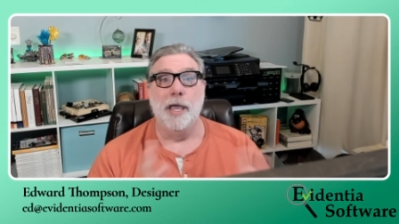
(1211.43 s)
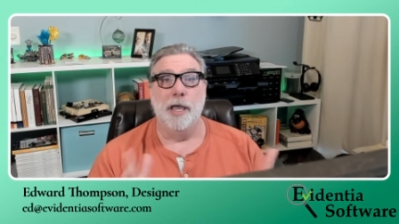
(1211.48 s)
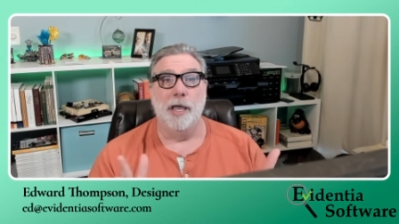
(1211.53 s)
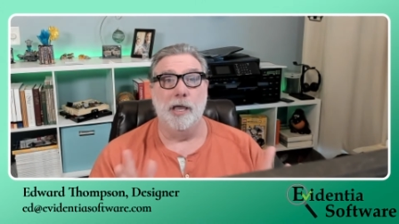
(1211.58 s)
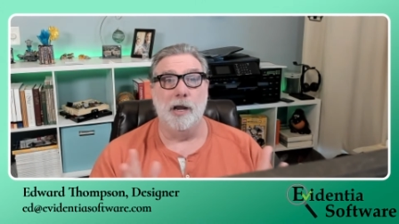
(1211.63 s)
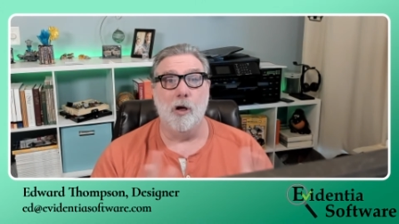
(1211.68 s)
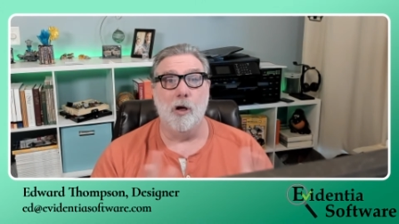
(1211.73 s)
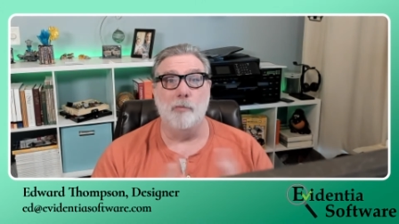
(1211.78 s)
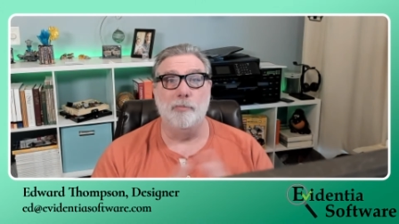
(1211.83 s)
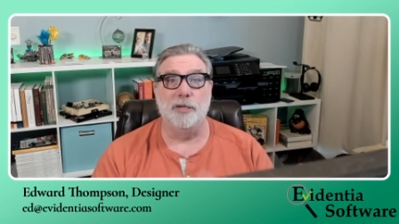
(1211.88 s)

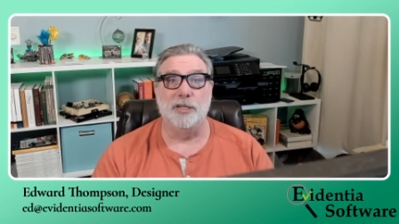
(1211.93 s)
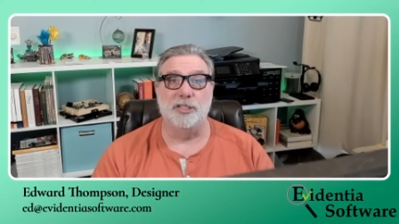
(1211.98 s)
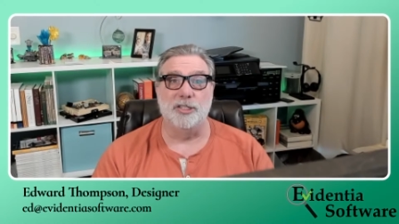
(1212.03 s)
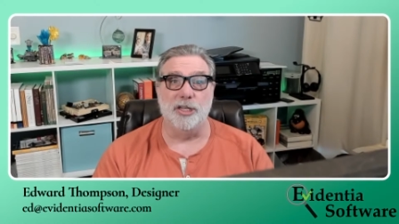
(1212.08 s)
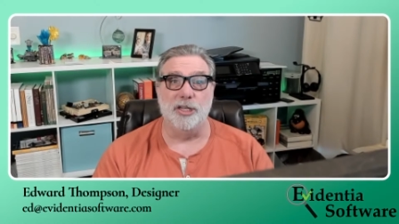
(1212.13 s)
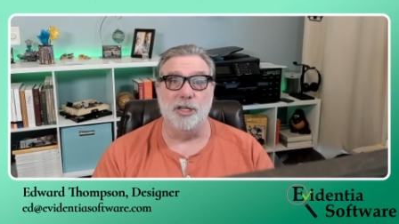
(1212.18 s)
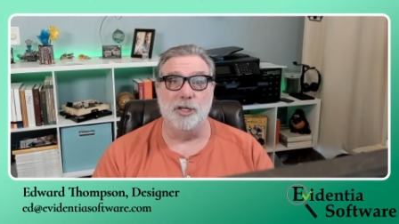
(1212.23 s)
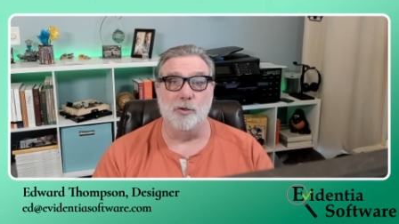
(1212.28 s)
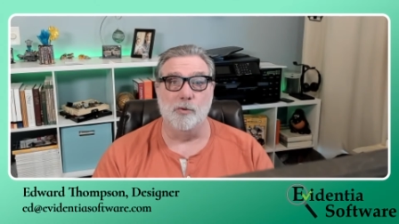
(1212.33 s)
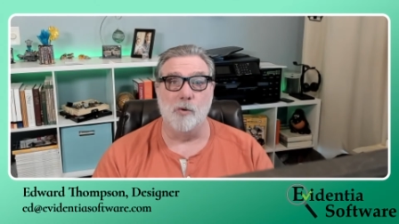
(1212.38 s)
and I hope to
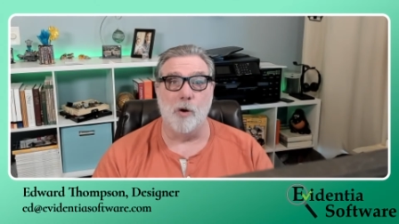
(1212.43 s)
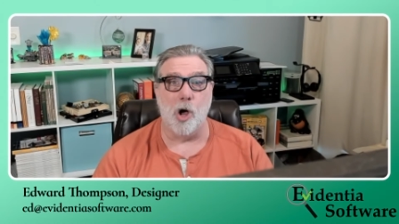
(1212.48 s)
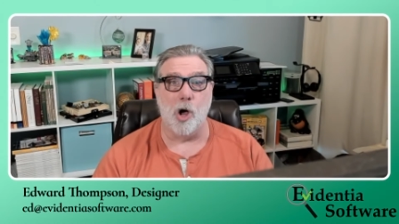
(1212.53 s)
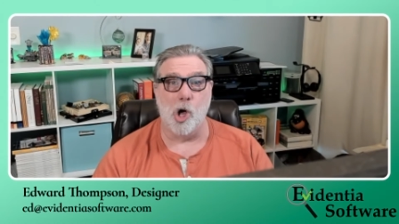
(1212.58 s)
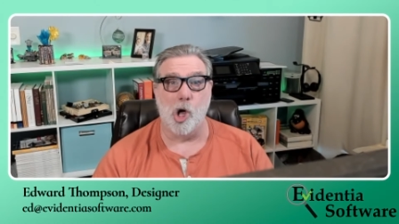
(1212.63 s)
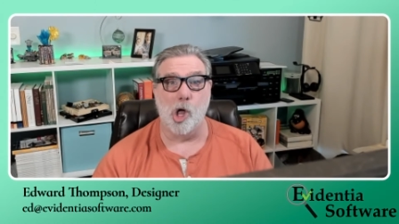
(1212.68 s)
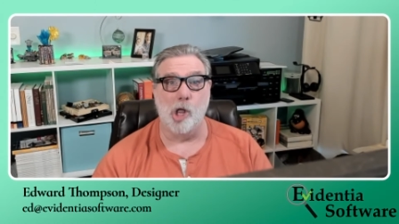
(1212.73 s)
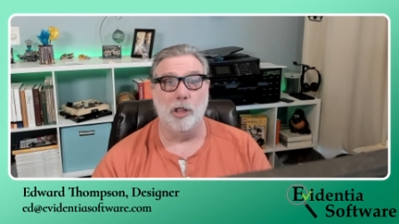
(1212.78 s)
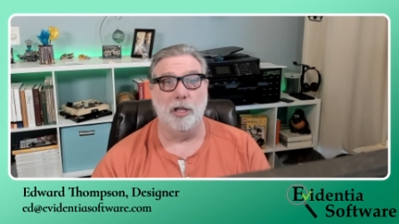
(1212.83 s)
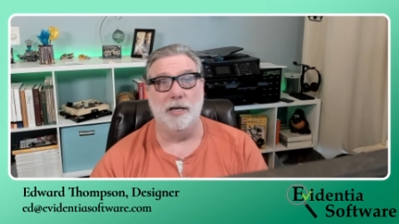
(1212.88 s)
see you
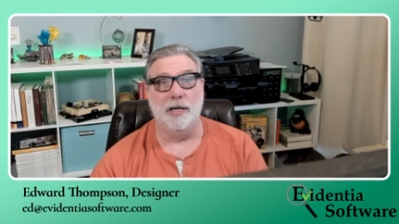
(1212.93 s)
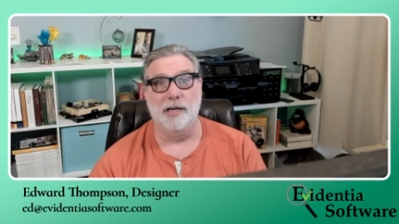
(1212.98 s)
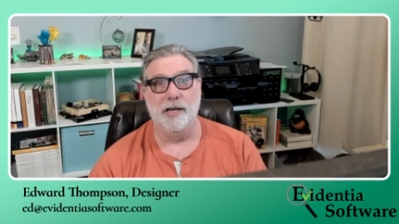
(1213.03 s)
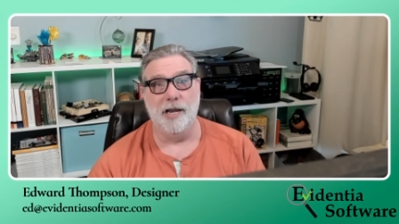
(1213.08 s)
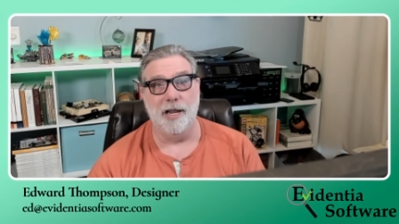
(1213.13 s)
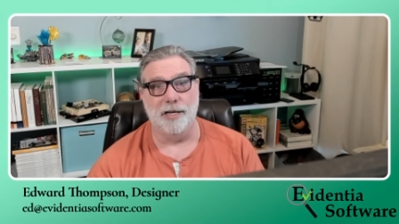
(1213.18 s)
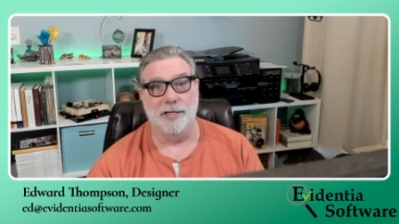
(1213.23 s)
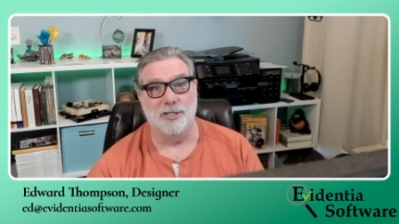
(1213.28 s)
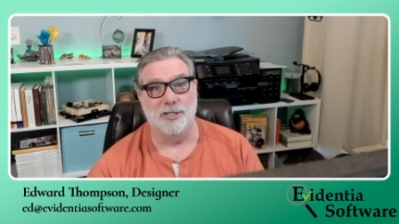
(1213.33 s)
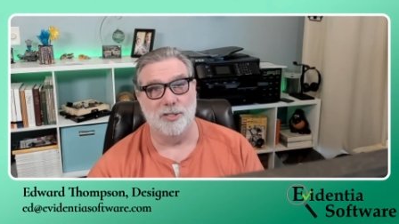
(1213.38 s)
all
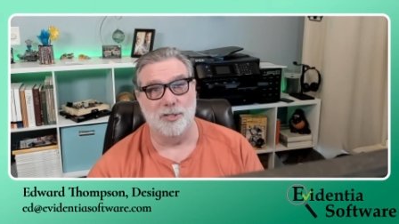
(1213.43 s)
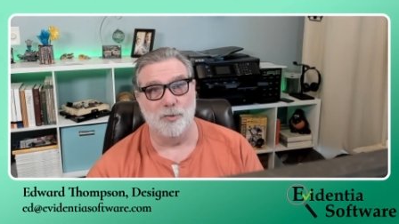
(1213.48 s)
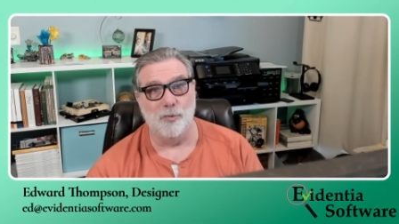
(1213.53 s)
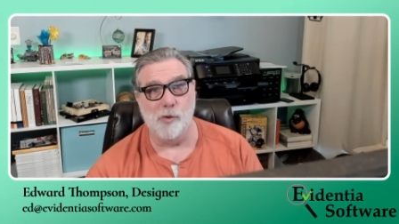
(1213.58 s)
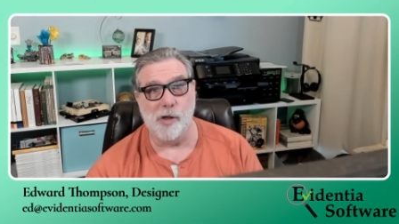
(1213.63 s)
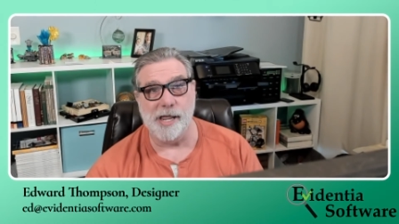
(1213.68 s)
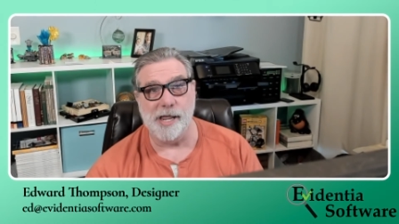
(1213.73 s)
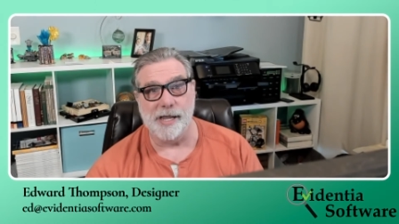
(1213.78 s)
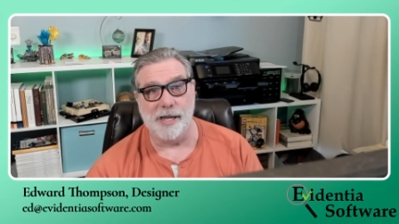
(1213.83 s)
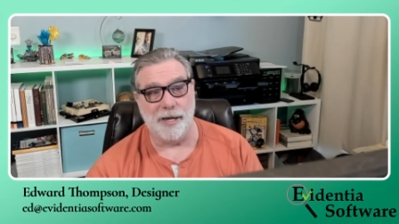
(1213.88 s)
next
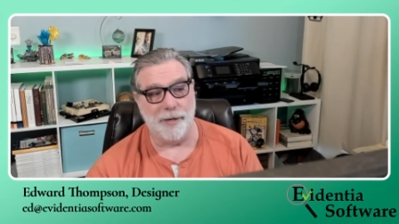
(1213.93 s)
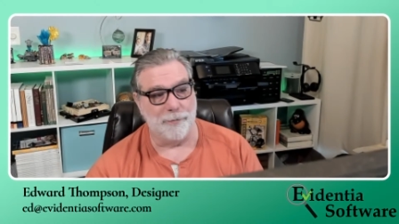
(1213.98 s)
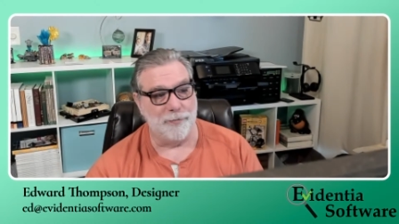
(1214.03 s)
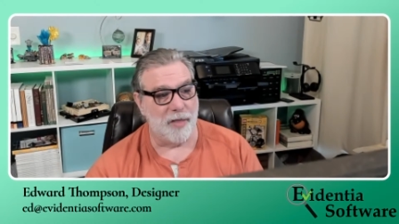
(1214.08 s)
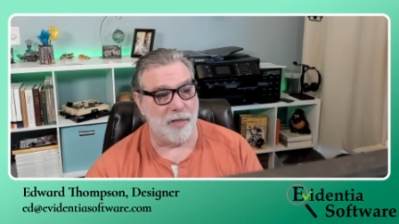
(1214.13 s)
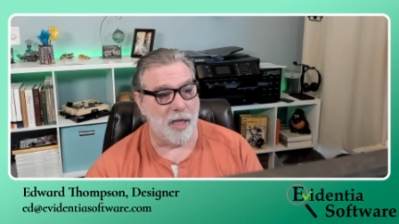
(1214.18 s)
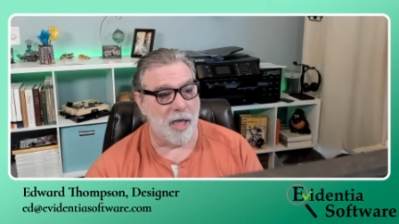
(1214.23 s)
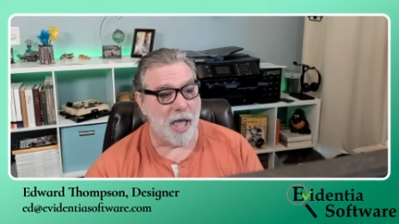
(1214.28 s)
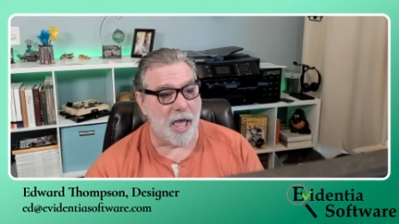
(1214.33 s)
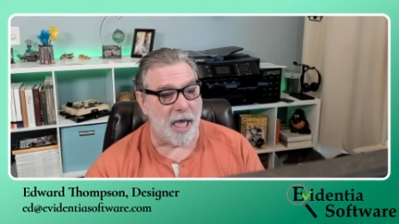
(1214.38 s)
week.
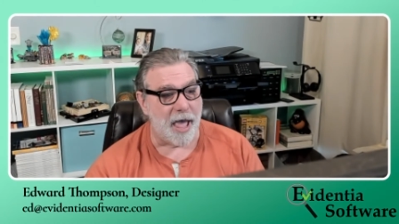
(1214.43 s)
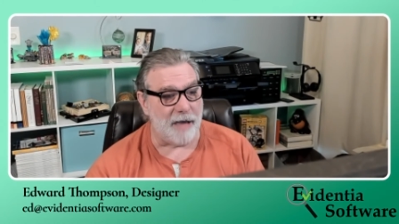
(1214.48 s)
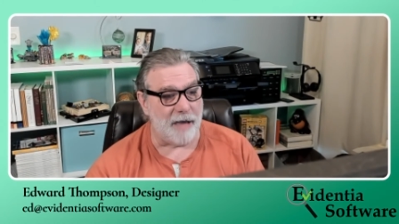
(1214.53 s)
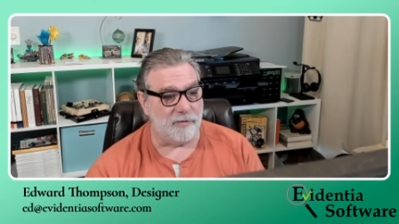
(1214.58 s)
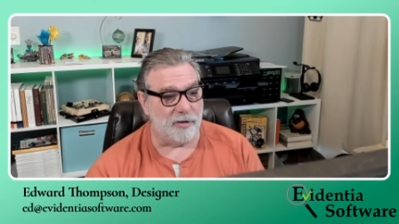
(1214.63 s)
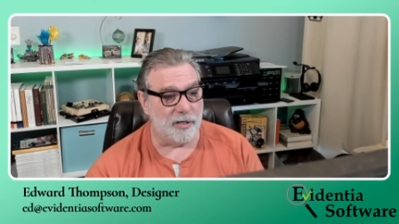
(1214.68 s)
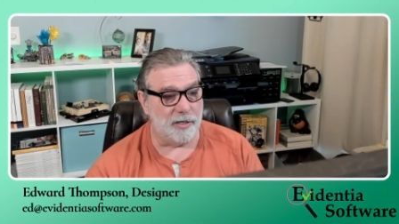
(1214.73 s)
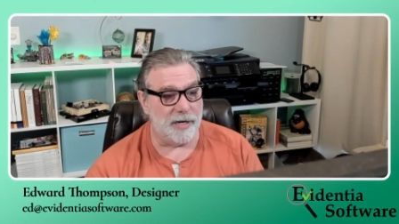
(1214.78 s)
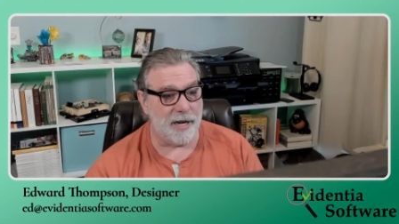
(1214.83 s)
Have a good